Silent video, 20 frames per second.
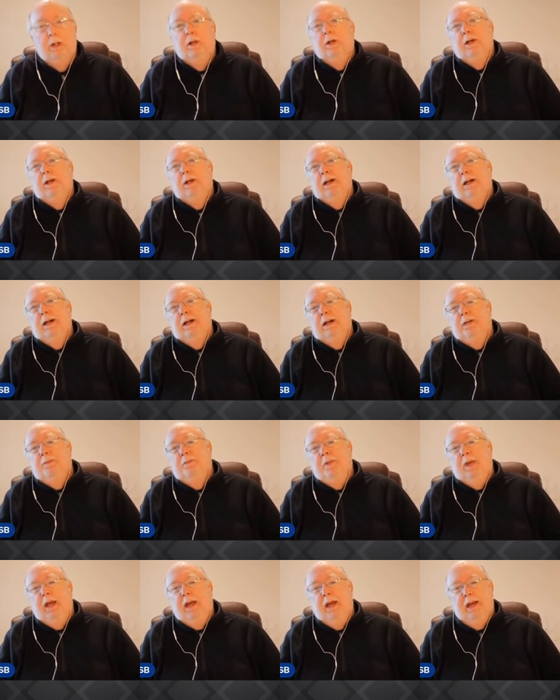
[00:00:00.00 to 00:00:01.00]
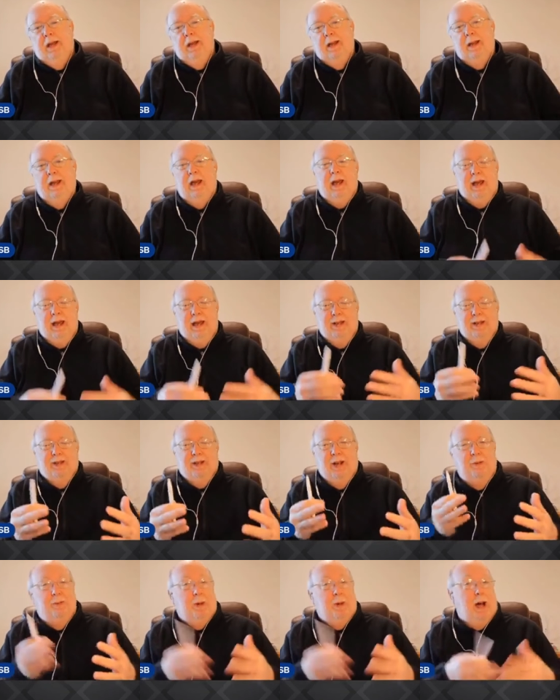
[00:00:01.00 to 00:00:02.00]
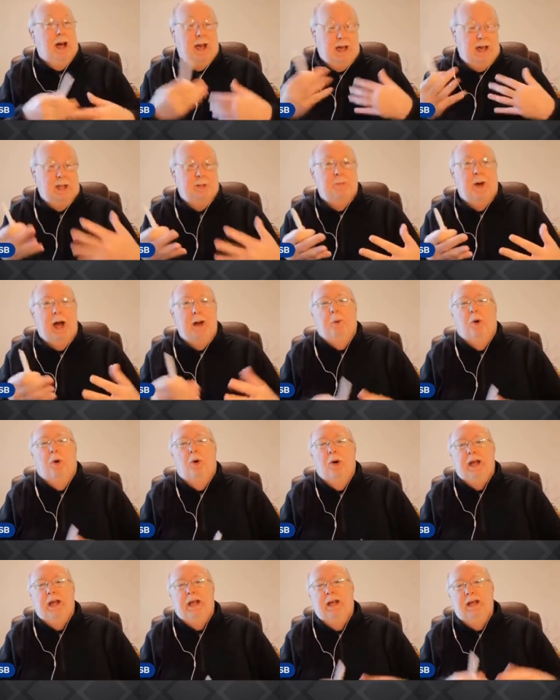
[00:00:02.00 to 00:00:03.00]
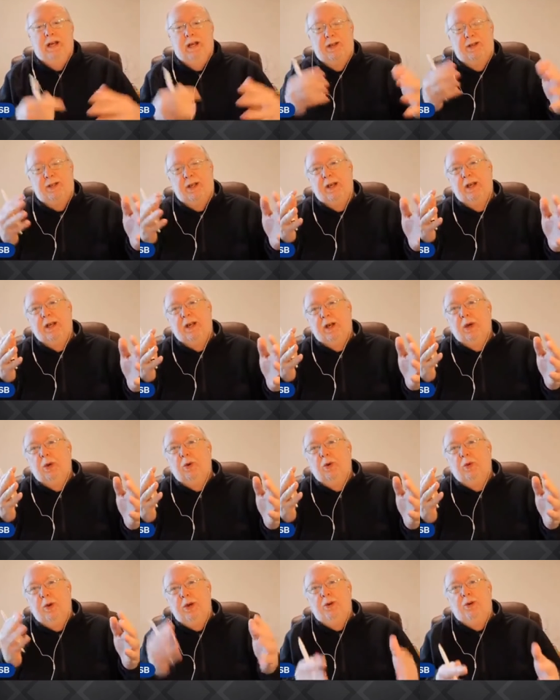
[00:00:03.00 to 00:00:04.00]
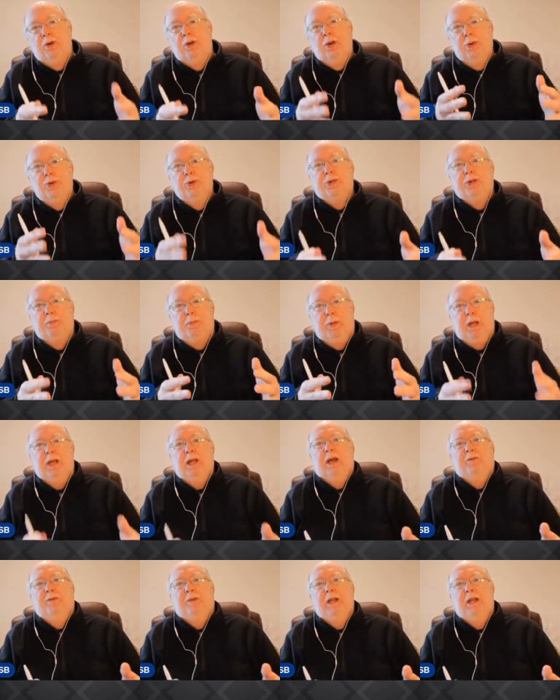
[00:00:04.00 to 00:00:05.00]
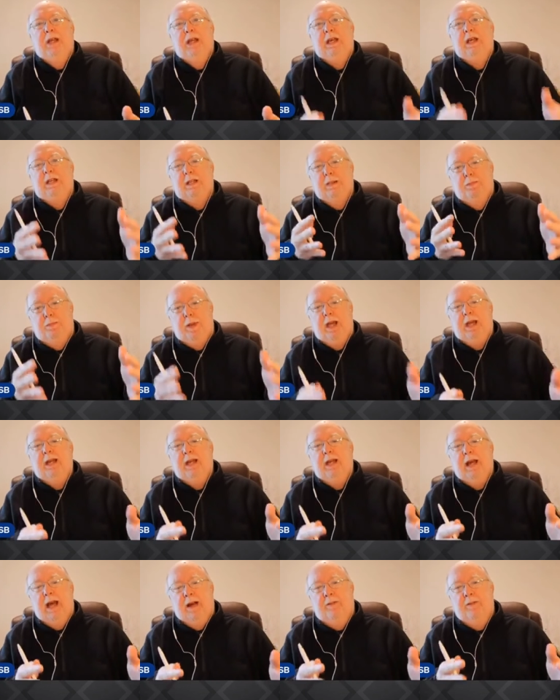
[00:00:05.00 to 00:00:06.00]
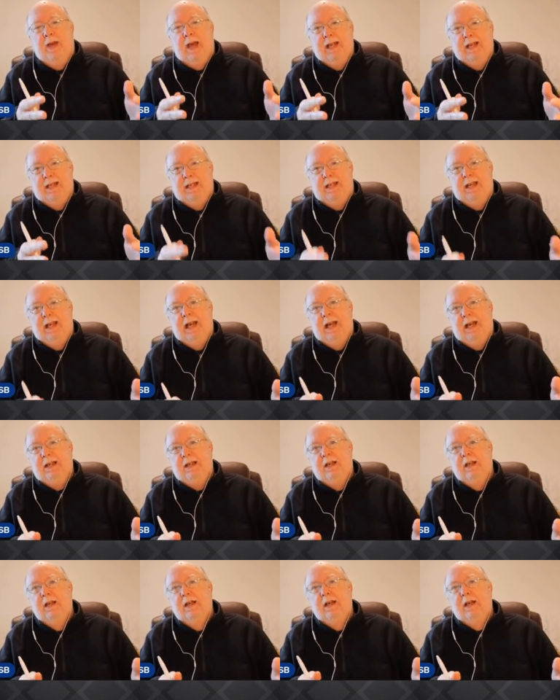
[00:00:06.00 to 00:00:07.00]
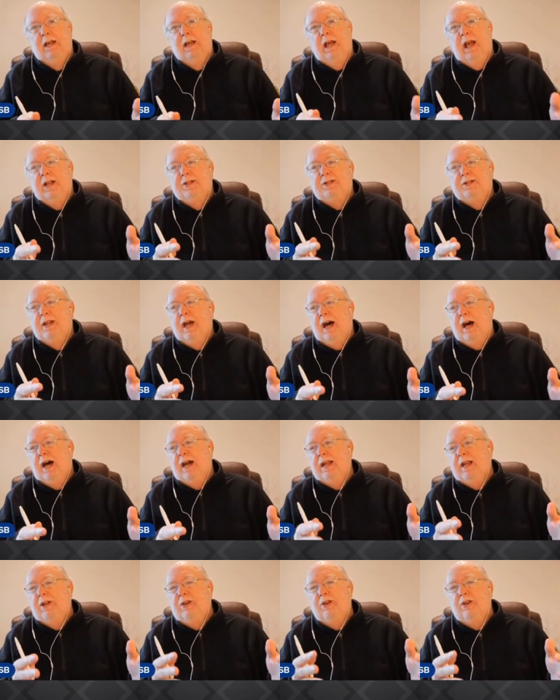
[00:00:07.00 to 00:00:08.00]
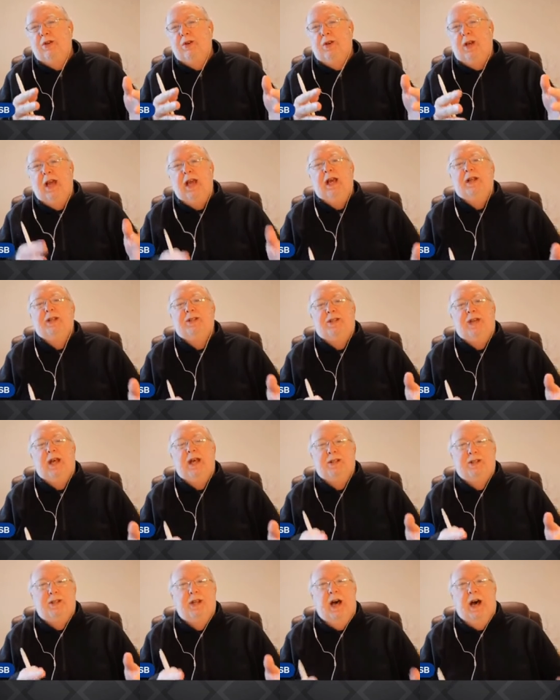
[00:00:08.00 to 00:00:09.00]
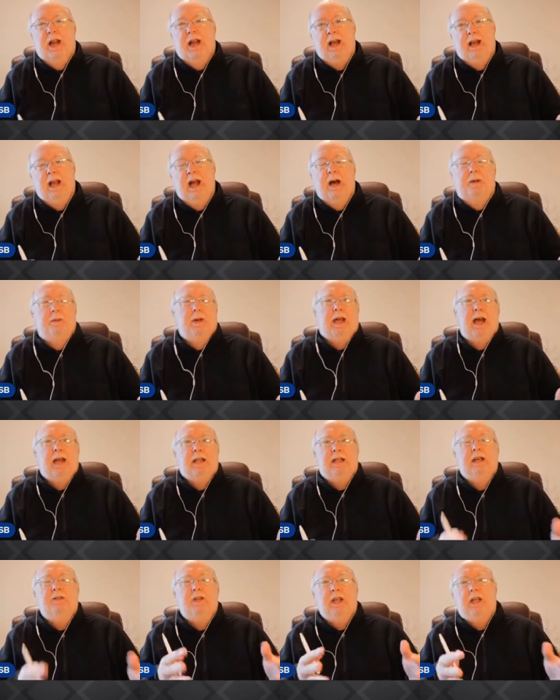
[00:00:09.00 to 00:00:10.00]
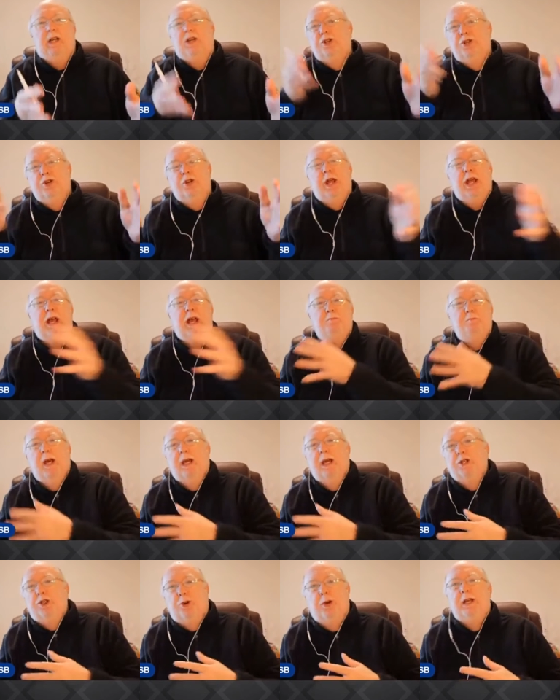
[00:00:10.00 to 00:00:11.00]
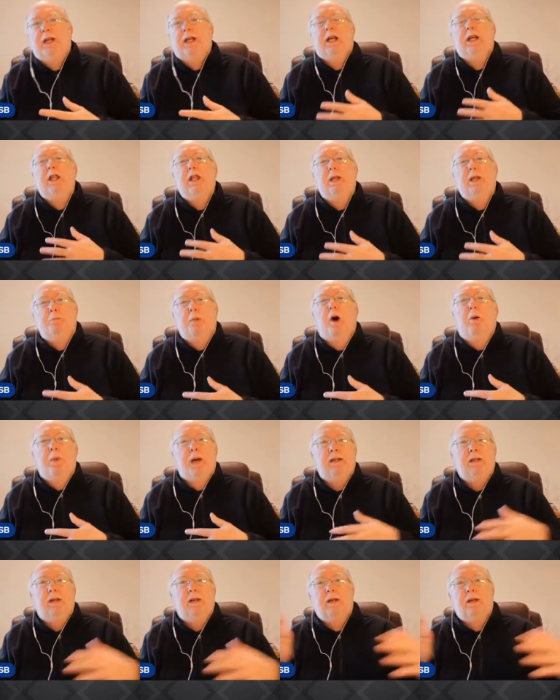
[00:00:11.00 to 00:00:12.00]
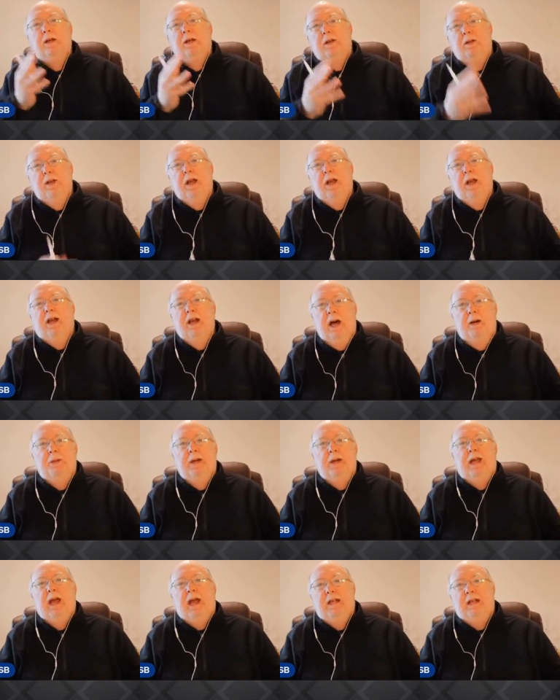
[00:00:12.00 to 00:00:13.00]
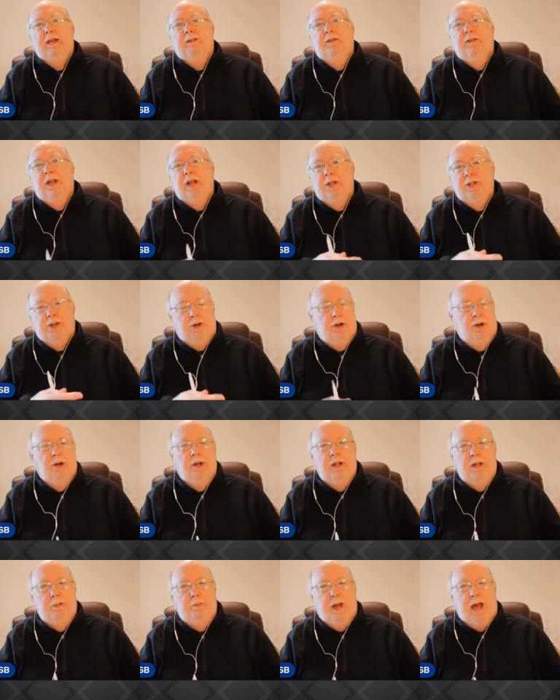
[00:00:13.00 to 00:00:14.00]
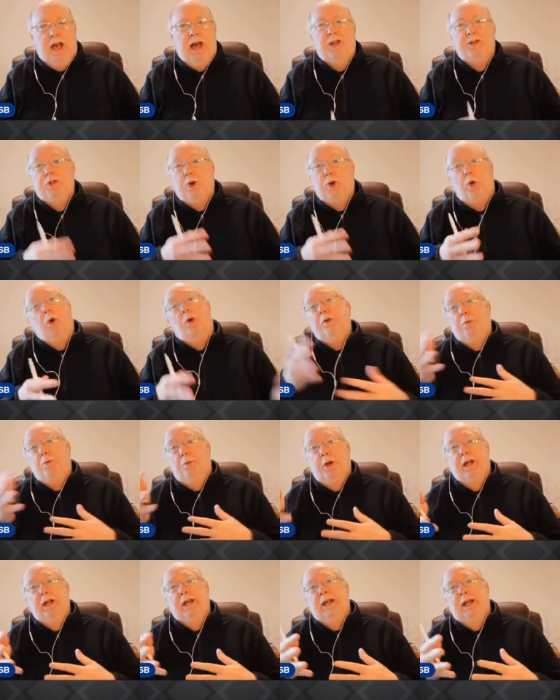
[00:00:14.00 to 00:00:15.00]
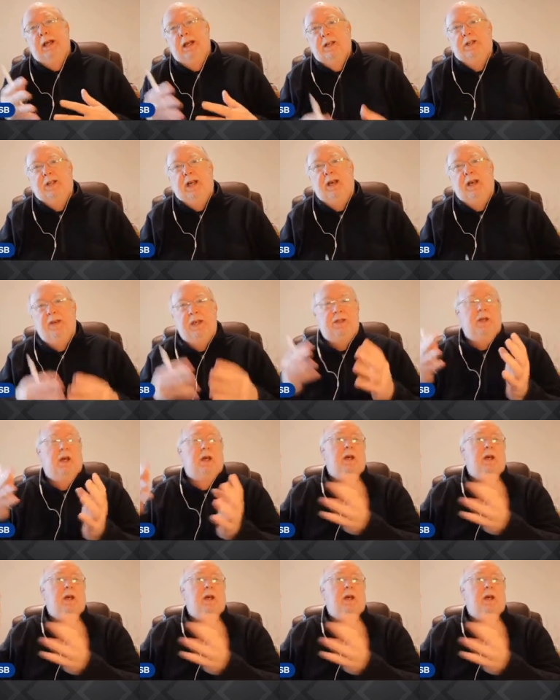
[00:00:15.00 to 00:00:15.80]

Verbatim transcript: um, and and so my, I guess my point is, when you use the P F D to pay down that debt, it's not you, you can't say it's not economic activity, because you can't measure it in the moment. The economic activity has occurred in the past, or if you're putting it into savings,